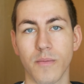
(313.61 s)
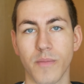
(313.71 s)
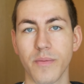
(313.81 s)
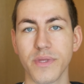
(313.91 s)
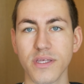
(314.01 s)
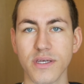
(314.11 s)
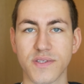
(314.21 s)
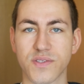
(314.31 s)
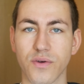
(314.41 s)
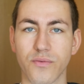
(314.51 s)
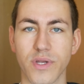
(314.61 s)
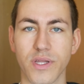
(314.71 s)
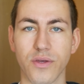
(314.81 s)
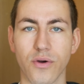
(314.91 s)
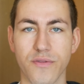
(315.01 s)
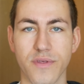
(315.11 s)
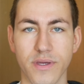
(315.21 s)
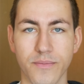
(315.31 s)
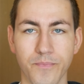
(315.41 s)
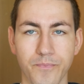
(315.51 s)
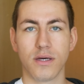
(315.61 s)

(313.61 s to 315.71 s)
maybe it's not really your thing.